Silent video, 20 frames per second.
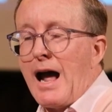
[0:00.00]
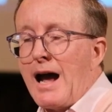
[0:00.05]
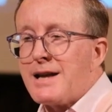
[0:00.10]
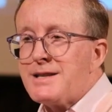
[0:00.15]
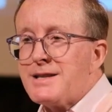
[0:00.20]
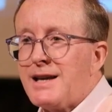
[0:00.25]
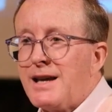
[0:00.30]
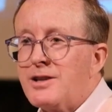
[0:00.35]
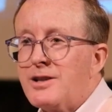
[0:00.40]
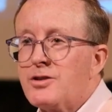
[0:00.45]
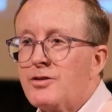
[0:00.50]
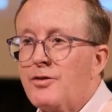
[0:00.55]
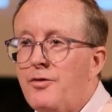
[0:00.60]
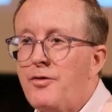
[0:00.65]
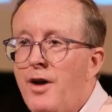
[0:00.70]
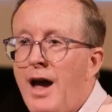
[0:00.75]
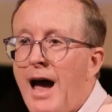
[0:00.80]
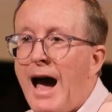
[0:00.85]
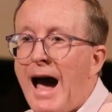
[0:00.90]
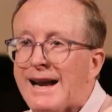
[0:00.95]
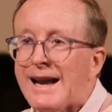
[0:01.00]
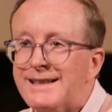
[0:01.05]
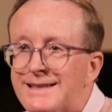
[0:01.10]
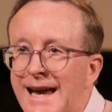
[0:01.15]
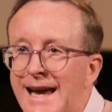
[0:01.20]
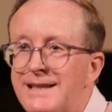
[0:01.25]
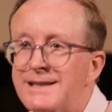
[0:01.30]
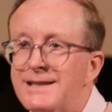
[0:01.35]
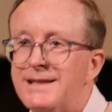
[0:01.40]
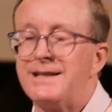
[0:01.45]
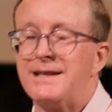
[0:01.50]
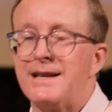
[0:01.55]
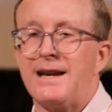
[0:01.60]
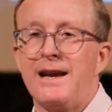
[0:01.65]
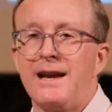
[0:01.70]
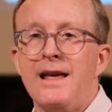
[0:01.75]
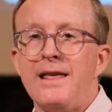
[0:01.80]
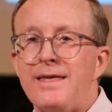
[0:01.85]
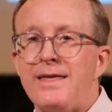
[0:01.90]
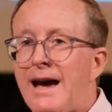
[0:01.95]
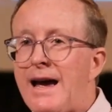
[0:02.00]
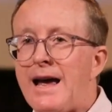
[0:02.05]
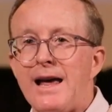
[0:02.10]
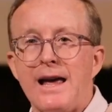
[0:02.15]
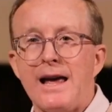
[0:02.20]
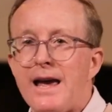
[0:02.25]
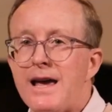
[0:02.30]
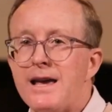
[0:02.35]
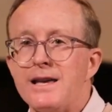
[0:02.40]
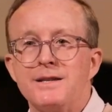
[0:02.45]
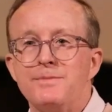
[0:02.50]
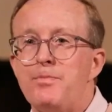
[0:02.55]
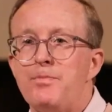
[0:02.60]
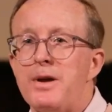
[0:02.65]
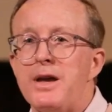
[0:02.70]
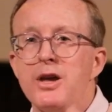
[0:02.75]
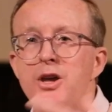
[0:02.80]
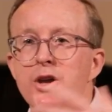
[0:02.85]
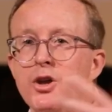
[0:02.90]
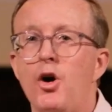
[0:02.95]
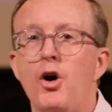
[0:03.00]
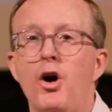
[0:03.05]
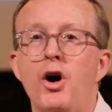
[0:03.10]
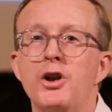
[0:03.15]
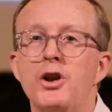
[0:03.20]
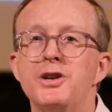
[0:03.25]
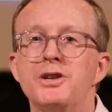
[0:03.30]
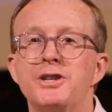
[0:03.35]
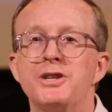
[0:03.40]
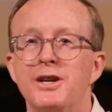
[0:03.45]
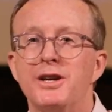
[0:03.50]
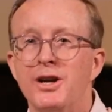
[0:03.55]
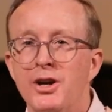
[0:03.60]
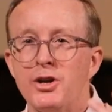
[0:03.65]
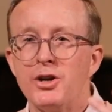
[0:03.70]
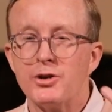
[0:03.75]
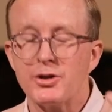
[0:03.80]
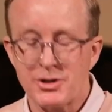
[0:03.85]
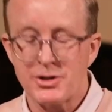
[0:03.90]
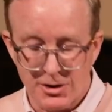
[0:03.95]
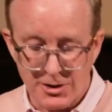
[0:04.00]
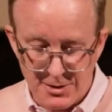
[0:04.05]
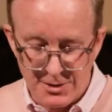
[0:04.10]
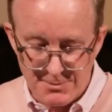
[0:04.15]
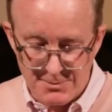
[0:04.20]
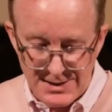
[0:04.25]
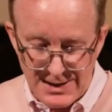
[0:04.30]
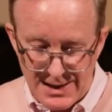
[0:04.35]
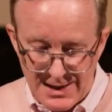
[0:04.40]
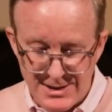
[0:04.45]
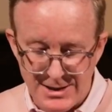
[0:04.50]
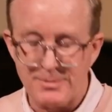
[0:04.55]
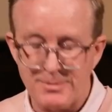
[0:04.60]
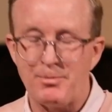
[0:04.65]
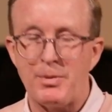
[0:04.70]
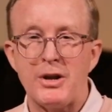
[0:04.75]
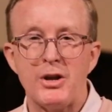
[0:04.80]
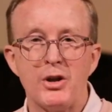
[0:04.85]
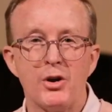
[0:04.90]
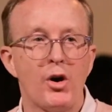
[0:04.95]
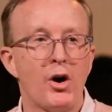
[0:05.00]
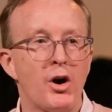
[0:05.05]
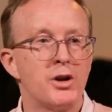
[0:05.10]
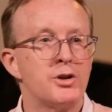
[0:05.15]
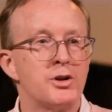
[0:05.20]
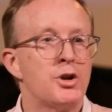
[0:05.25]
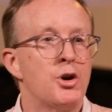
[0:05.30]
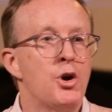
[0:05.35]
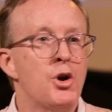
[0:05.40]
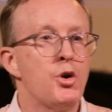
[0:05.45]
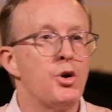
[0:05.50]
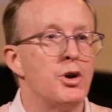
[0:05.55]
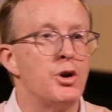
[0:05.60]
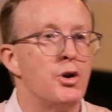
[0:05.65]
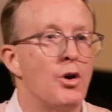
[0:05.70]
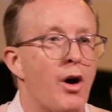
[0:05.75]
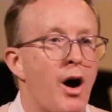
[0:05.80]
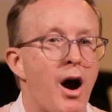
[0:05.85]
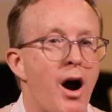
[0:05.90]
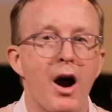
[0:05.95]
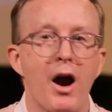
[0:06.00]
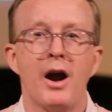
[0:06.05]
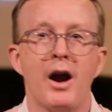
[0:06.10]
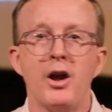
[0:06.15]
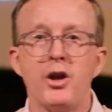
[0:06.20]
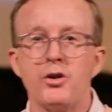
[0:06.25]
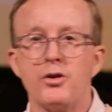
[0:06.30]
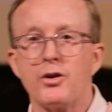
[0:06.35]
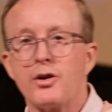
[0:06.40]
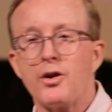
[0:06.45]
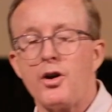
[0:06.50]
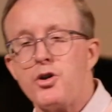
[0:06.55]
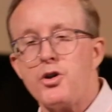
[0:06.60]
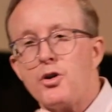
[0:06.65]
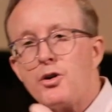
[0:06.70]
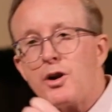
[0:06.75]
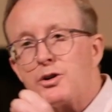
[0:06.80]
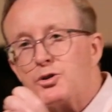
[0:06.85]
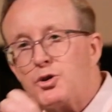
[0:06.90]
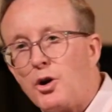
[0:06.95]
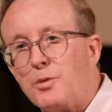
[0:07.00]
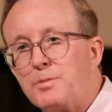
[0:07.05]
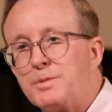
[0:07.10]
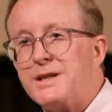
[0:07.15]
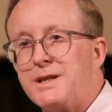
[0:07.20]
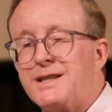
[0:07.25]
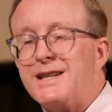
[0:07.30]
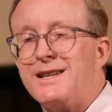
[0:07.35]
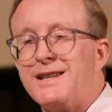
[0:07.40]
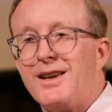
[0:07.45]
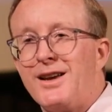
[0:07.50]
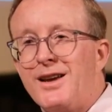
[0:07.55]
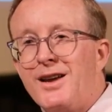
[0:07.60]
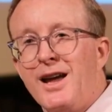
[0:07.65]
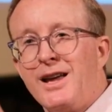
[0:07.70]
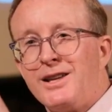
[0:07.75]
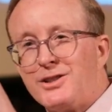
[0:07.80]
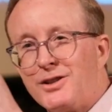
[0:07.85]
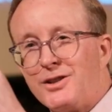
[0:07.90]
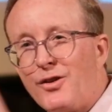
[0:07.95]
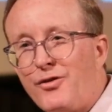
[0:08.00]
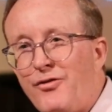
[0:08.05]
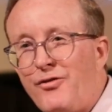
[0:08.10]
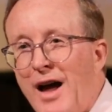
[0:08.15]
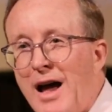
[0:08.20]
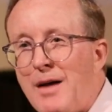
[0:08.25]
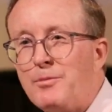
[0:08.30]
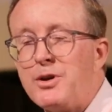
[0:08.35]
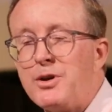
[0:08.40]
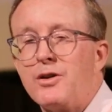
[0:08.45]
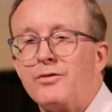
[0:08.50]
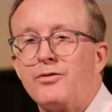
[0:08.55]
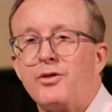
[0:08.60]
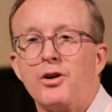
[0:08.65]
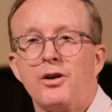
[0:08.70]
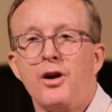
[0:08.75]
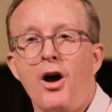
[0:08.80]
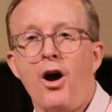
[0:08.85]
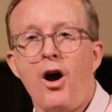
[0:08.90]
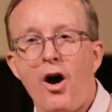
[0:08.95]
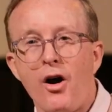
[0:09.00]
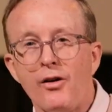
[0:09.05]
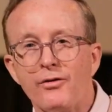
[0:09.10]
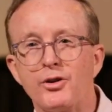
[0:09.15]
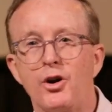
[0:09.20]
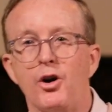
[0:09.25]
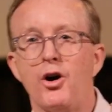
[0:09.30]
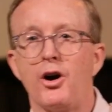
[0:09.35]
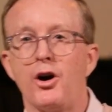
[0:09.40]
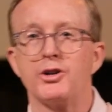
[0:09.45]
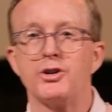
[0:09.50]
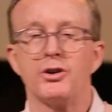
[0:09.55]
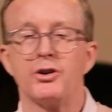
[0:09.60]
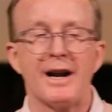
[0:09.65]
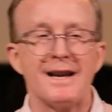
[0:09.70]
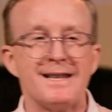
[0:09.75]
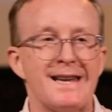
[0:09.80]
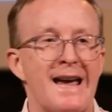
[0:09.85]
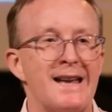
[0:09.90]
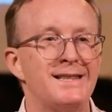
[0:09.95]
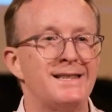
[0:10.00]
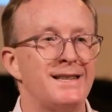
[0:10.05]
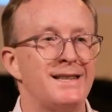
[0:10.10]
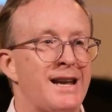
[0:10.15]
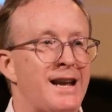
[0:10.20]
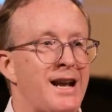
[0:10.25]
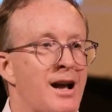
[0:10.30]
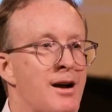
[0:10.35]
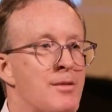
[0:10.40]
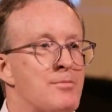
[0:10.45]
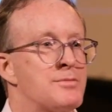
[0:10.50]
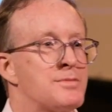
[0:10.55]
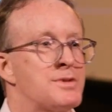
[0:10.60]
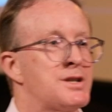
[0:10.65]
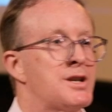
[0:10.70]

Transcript: sense of identity that is beyond your circumstances, beyond who you are. You're, you're adopted into the, the family of God of God. Your identity comes